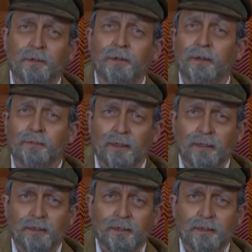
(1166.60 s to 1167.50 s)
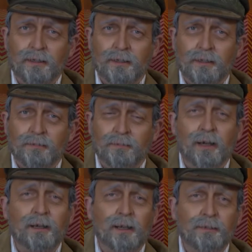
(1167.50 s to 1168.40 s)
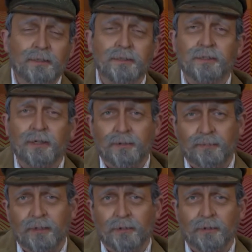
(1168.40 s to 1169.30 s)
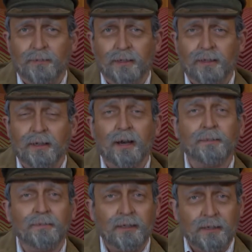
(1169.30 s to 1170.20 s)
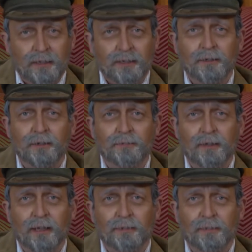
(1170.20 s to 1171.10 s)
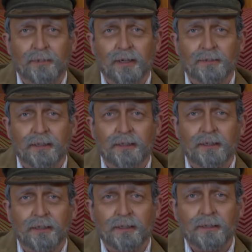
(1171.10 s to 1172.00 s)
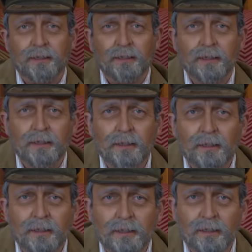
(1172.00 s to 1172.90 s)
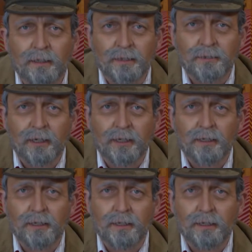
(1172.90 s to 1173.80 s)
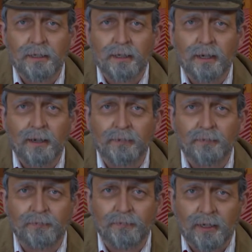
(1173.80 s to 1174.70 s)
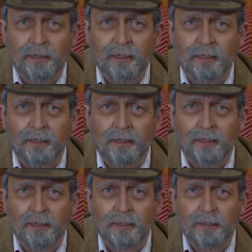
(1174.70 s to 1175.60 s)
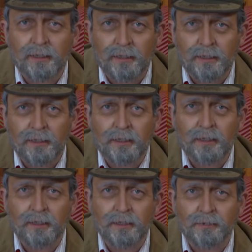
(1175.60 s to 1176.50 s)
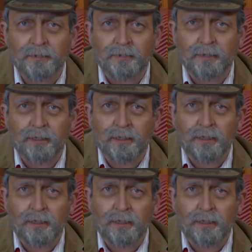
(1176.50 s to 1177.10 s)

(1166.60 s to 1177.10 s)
Good evening. My name is Jeremy Corbyn. I'm the leader of the Labour Party. That's right. I'm the fucking leader. Get used to it.